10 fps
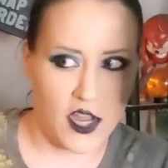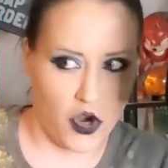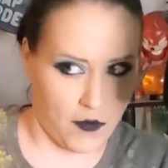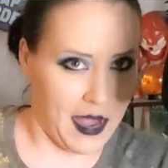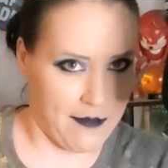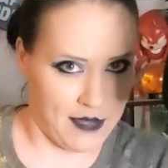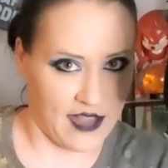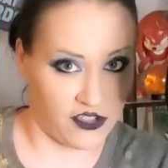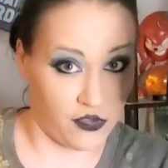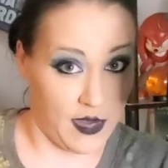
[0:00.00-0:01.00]
Her mom
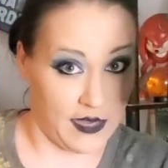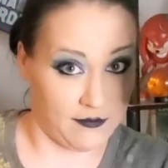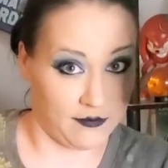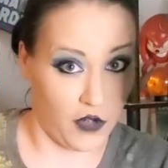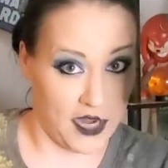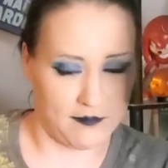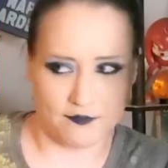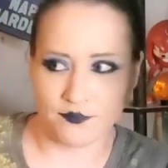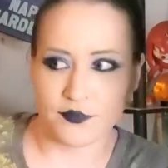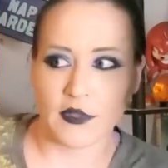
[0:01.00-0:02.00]
passes away, right?
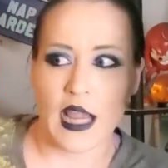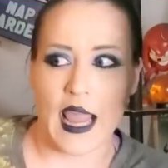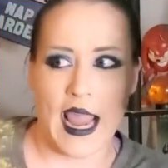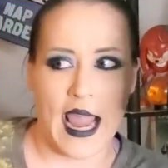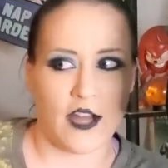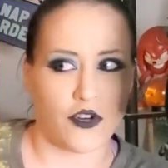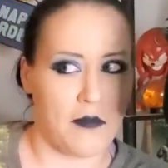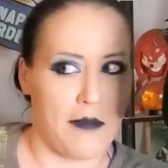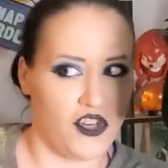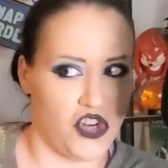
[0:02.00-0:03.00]
And her
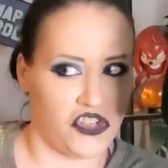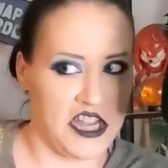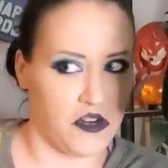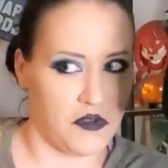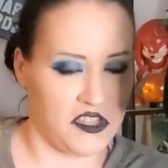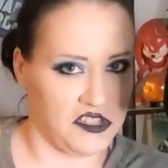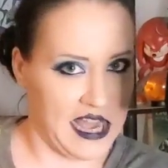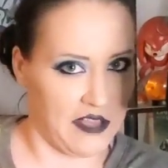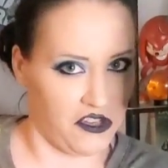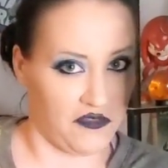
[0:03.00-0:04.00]
mom had just hit her with this
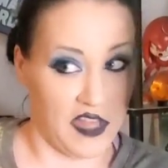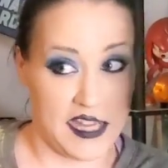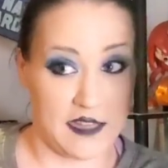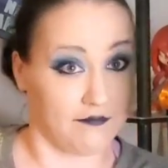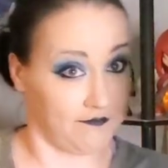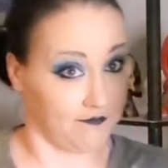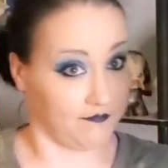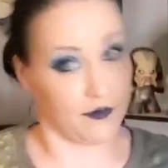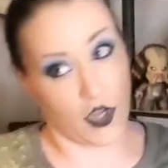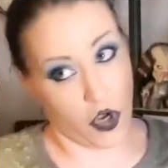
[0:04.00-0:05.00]
knowledge of like,
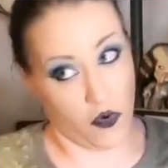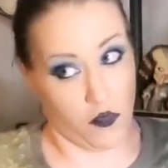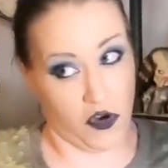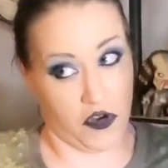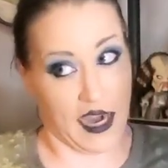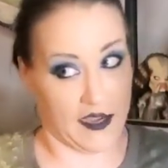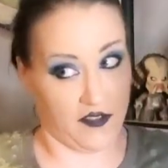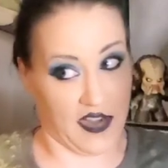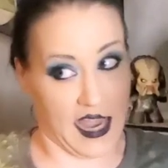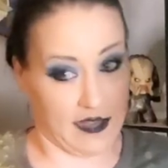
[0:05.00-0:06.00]
no, we're kind
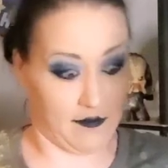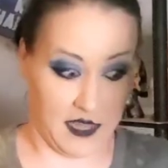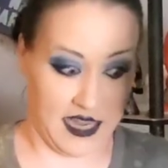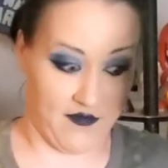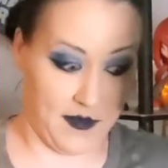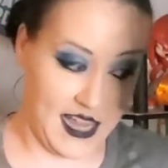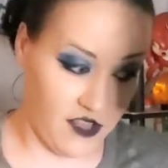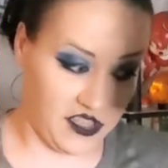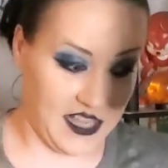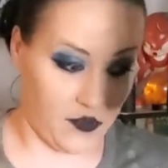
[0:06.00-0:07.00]
of not like everybody
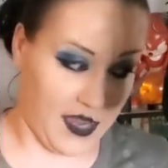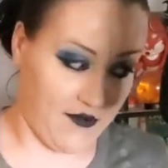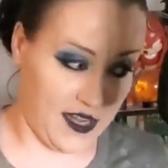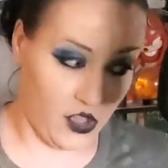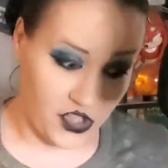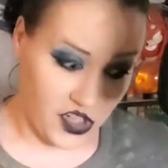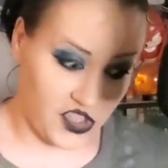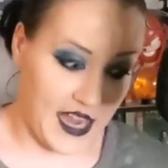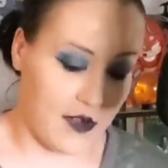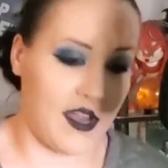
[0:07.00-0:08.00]
else, and that's why everybody looks at
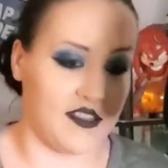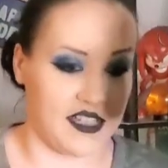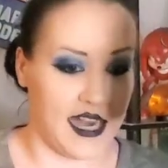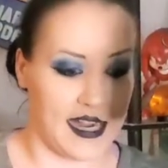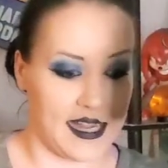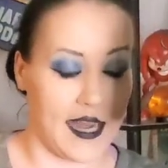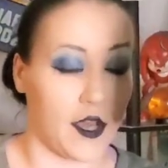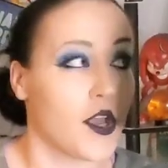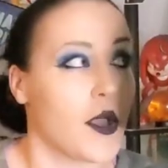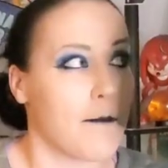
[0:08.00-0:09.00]
us sideways and yada, yada,
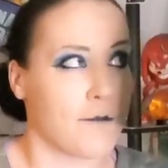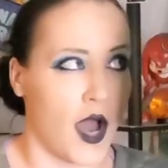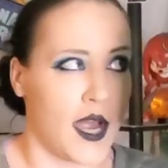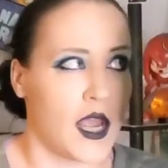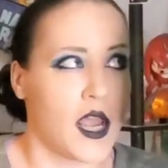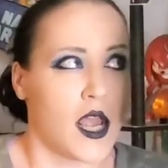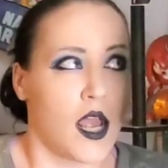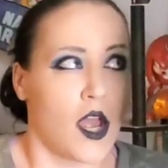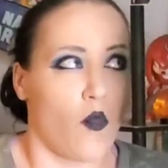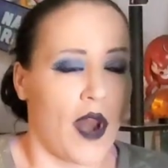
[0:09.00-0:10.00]
yada. But
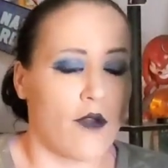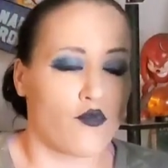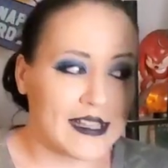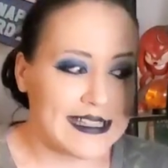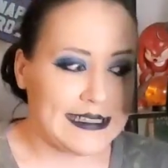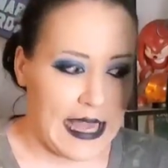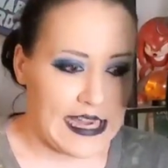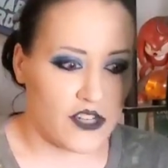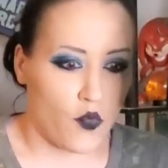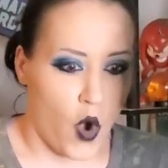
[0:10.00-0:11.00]
what I really
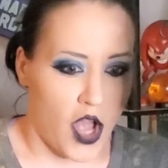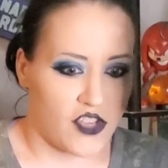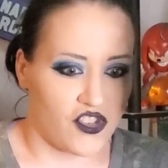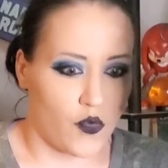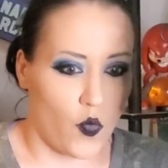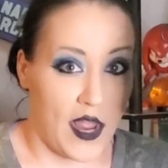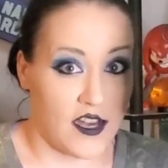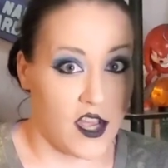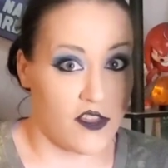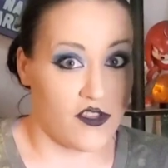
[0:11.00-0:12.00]
liked was
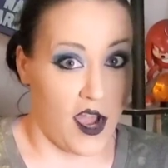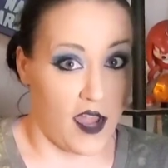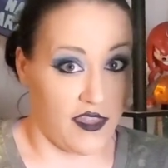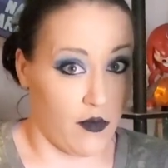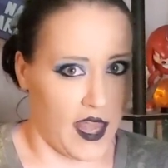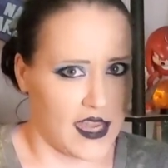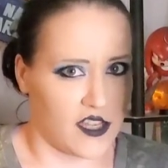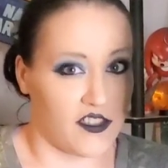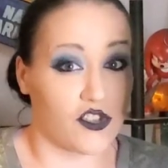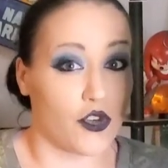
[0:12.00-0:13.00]
when they were
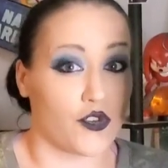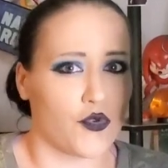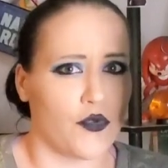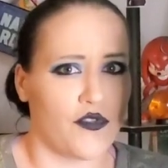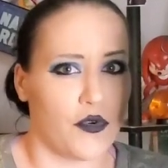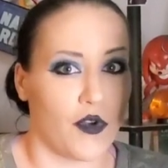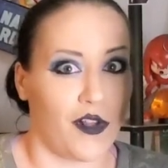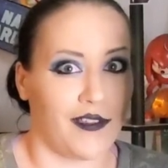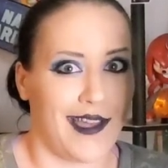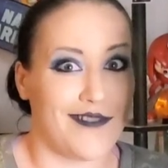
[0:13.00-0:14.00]
like, this is her true
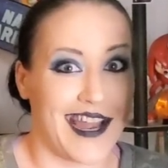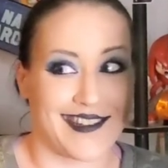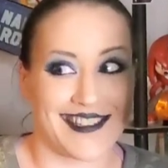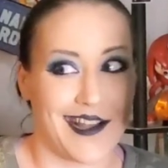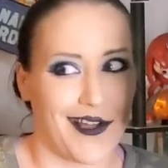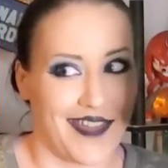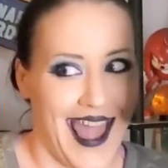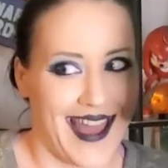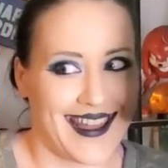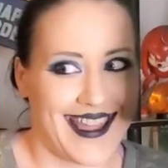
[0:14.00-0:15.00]
funeral. And we got to see all
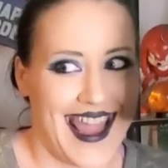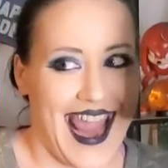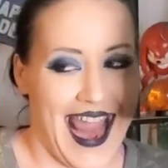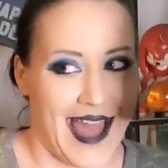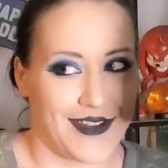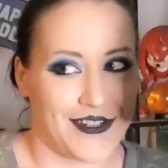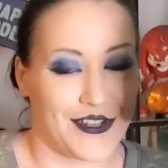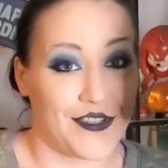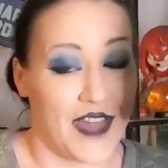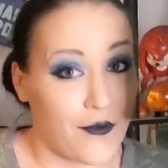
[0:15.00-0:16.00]
that. And
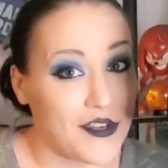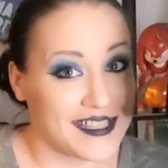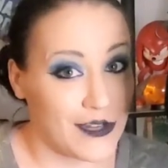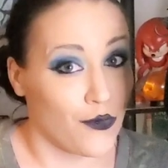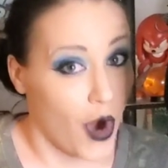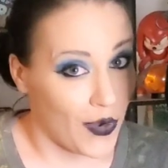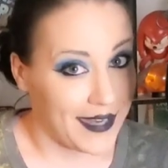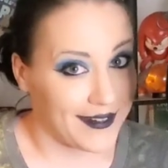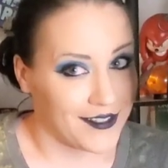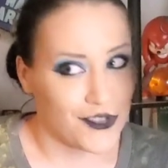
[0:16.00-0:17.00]
then we see
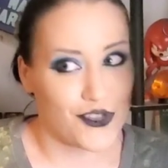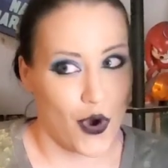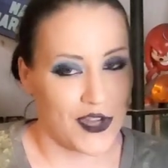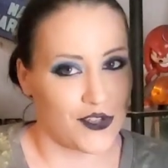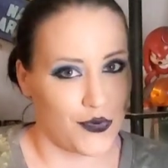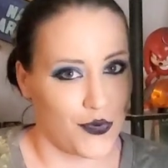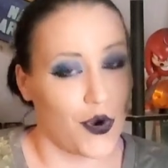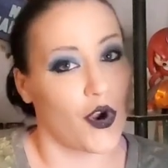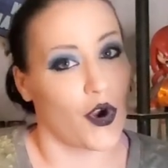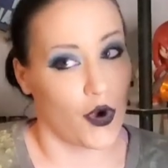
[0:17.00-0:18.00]
Rowan going to
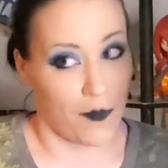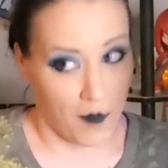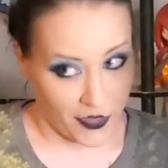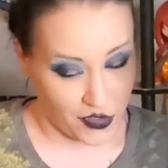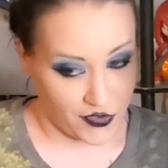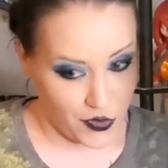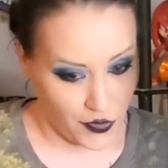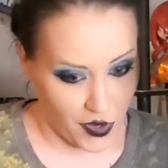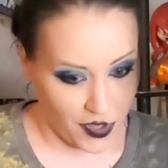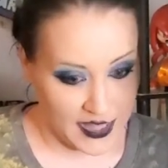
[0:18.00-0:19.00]
her mother's
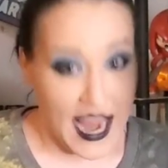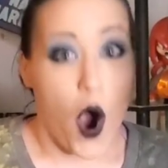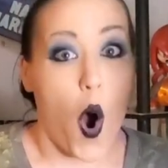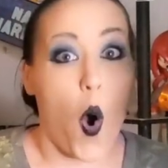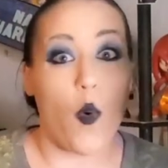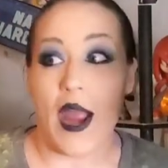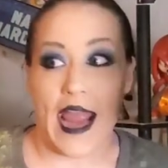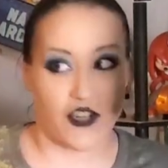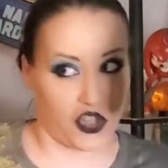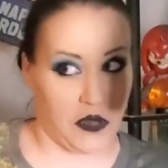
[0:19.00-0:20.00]
funeral. Oh,
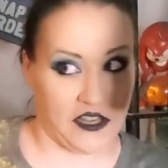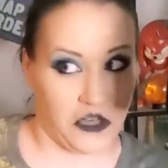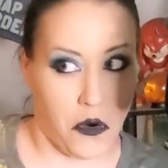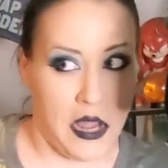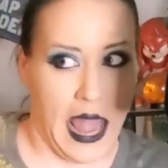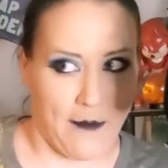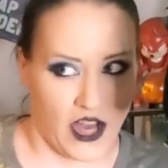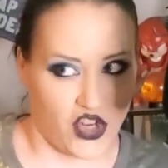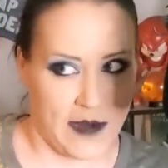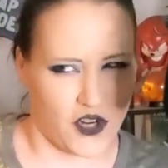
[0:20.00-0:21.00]
and just so you guys know, I'm
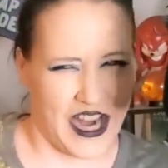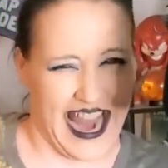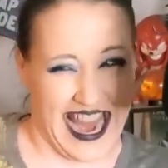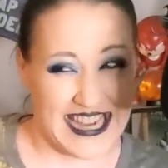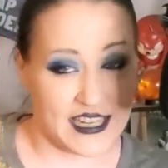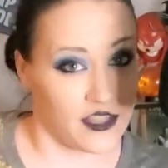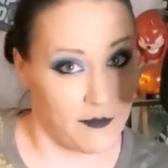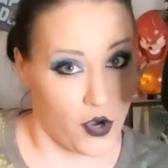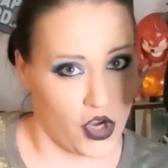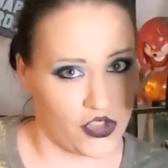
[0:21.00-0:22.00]
on chapter 8 in the
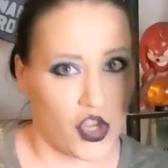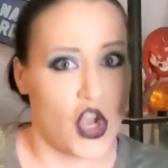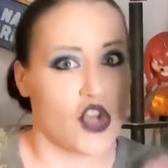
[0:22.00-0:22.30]
books.